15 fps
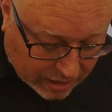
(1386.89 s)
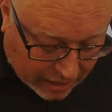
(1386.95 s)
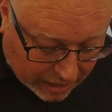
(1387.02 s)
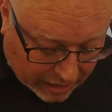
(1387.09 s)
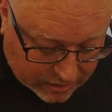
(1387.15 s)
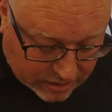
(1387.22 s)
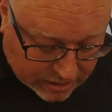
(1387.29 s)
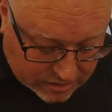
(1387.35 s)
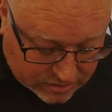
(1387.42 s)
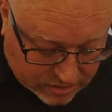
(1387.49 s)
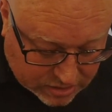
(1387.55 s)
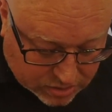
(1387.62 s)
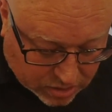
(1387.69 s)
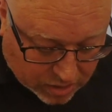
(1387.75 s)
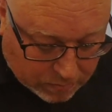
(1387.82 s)
and his
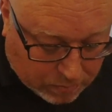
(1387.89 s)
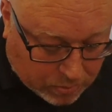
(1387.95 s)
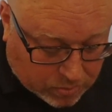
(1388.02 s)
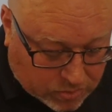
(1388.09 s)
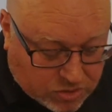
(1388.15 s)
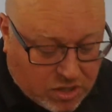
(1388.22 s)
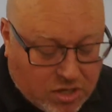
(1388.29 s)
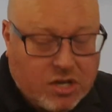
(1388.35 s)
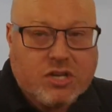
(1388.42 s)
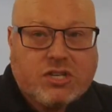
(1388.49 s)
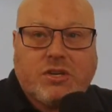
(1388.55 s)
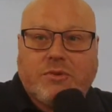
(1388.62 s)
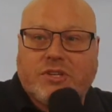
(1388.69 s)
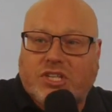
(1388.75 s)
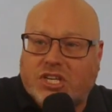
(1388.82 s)
disciples.
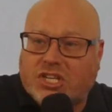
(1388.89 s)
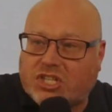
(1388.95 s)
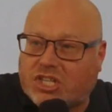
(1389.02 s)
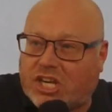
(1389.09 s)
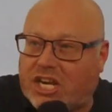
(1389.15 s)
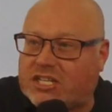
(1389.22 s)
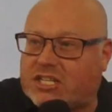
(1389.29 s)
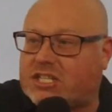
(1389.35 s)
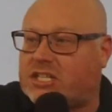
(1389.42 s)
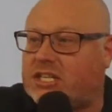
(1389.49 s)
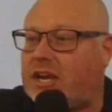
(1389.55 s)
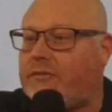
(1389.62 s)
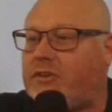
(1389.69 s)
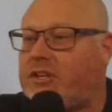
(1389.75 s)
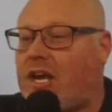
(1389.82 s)
So it's just Jesus in
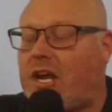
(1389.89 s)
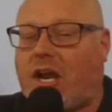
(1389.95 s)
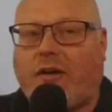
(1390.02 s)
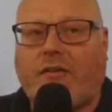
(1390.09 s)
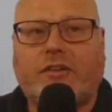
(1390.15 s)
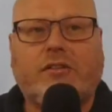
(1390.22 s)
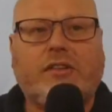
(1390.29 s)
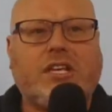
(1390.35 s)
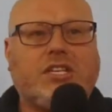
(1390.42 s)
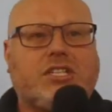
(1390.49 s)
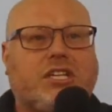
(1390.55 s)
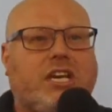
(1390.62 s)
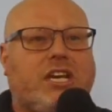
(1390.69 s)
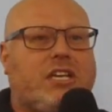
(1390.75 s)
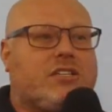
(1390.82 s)
everyday life. I don't think
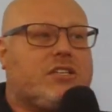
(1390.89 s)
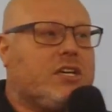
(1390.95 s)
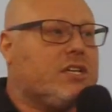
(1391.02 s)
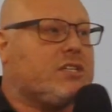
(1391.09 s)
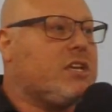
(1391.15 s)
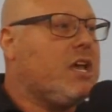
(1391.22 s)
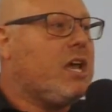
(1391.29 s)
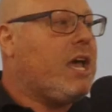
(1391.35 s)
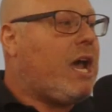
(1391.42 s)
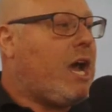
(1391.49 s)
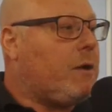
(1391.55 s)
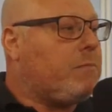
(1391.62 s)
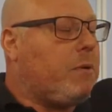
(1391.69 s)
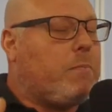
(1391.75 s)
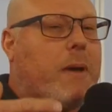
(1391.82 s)
Jesus
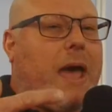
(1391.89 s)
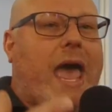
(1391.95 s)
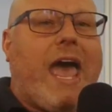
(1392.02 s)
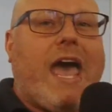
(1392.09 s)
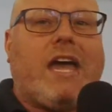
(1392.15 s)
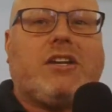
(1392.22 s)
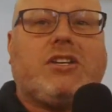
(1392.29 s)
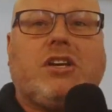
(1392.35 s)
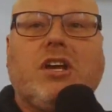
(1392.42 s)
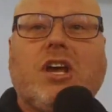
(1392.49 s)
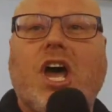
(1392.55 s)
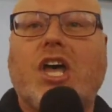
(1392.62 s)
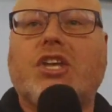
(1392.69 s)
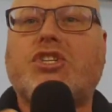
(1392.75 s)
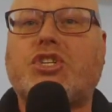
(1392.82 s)
had prepared
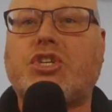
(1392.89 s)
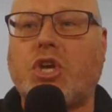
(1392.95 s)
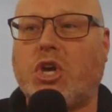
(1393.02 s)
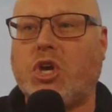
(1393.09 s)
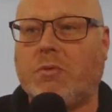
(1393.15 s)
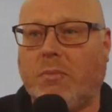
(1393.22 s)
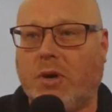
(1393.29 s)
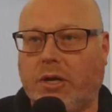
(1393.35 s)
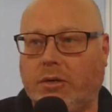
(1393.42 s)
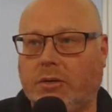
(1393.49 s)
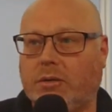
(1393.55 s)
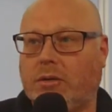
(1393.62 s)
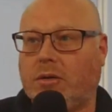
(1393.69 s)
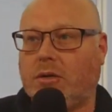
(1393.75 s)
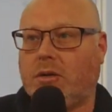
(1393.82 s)
a sermon
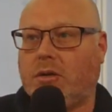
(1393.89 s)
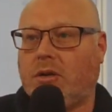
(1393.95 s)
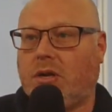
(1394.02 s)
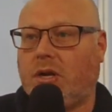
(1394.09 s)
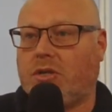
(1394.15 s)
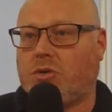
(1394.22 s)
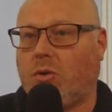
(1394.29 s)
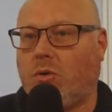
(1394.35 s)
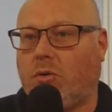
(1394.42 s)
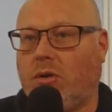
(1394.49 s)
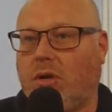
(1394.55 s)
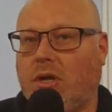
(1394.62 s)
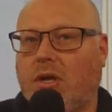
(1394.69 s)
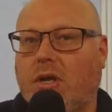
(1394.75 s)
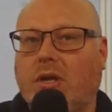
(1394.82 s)
at all.
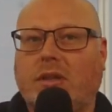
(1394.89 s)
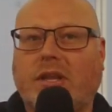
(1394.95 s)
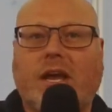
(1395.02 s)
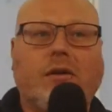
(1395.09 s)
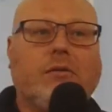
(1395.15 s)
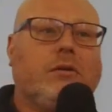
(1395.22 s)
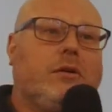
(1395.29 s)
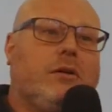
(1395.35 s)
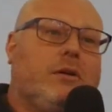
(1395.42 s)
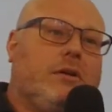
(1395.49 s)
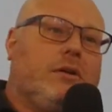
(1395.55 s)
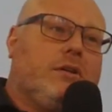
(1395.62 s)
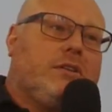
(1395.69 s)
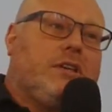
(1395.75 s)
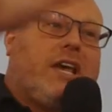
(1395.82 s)
Now,
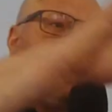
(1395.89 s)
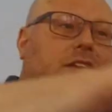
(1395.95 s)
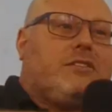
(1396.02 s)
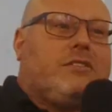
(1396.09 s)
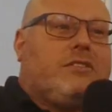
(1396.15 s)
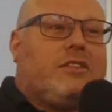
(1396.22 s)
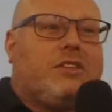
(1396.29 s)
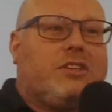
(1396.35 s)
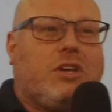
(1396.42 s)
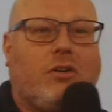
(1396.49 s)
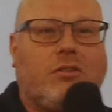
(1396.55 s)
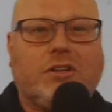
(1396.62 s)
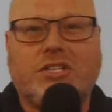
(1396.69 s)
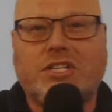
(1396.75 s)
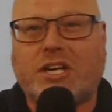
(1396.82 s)
to get into the
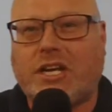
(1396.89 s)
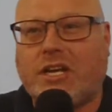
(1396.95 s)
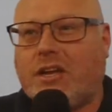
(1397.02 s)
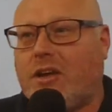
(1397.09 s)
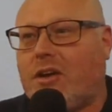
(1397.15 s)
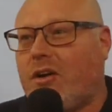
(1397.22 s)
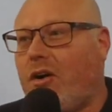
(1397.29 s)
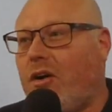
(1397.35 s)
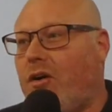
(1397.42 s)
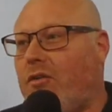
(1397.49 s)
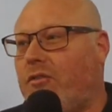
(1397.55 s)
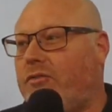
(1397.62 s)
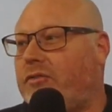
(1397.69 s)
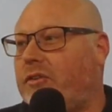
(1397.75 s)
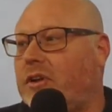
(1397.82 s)
theology
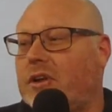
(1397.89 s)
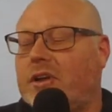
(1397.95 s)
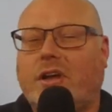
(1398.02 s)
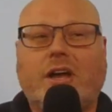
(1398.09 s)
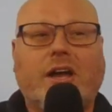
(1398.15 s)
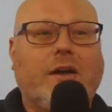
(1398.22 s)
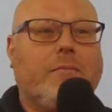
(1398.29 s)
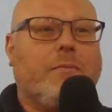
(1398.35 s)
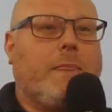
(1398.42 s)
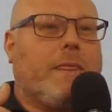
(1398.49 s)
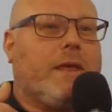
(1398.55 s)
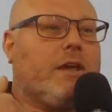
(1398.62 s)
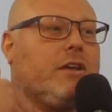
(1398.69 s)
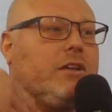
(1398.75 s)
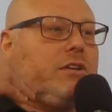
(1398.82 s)
of
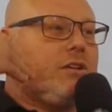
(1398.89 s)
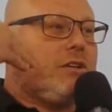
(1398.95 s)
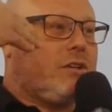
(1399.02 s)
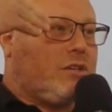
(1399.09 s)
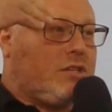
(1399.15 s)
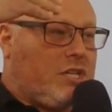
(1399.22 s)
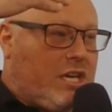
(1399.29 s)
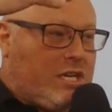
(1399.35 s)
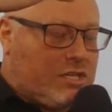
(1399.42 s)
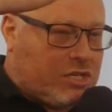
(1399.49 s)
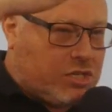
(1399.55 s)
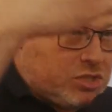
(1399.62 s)
Jesus